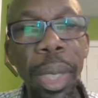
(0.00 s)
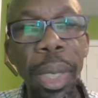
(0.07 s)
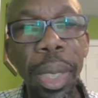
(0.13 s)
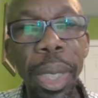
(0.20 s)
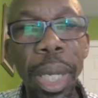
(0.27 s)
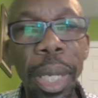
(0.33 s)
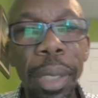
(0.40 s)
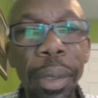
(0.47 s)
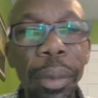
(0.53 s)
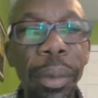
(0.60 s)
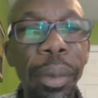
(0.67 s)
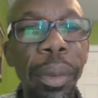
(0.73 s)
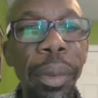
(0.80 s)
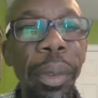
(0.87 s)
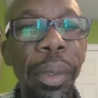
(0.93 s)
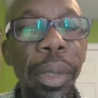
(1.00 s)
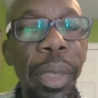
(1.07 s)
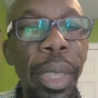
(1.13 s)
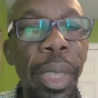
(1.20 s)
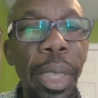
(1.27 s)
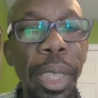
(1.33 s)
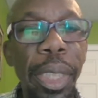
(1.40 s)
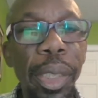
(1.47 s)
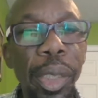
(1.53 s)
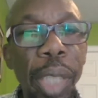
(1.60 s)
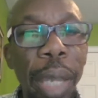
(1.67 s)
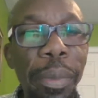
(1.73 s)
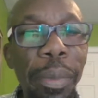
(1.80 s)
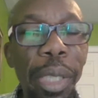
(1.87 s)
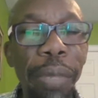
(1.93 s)
Now, in
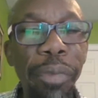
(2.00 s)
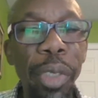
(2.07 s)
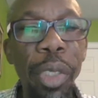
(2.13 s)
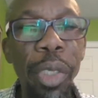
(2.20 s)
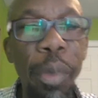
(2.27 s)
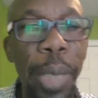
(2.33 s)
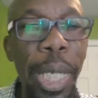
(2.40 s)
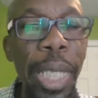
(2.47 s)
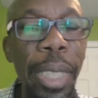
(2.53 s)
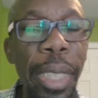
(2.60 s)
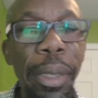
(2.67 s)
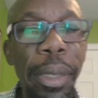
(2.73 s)
terms of Cuba,